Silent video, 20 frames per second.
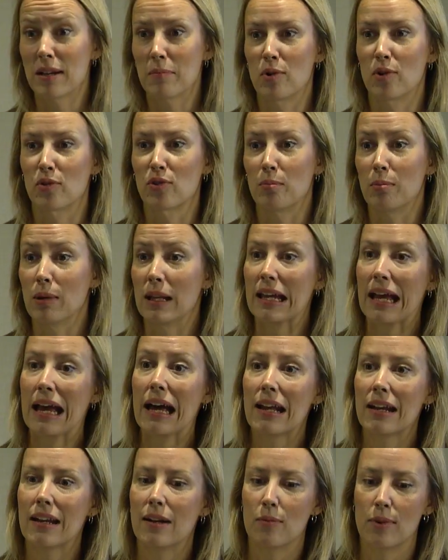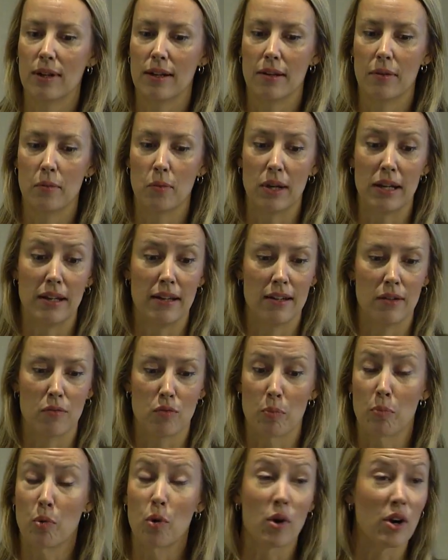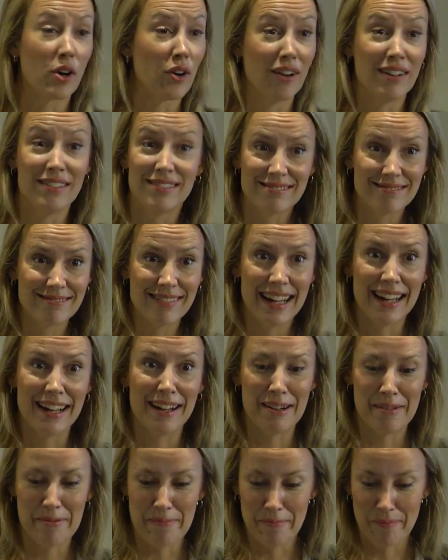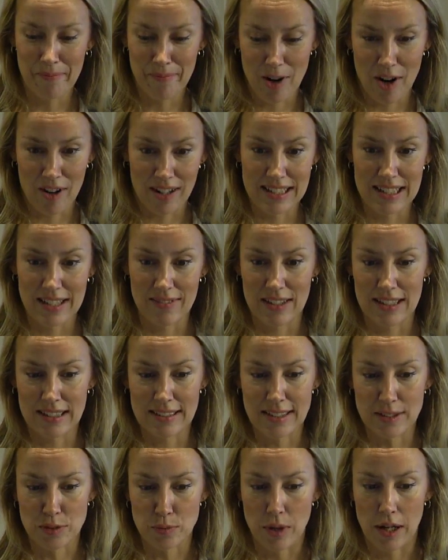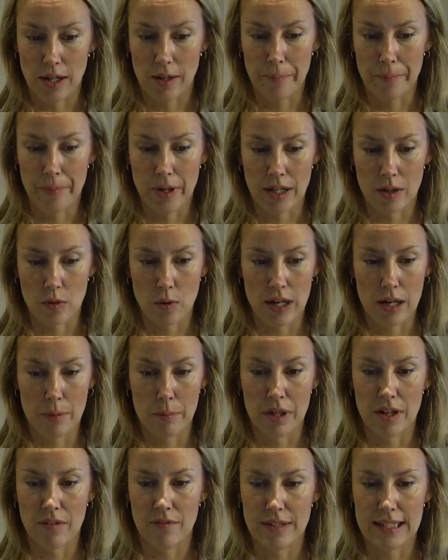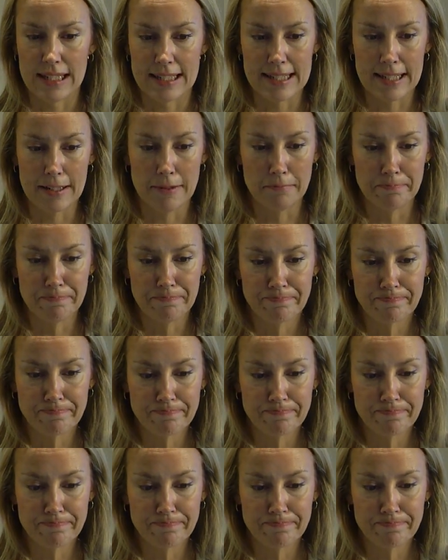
we possibly can, and we report on our activities as well in quite a bit of detail.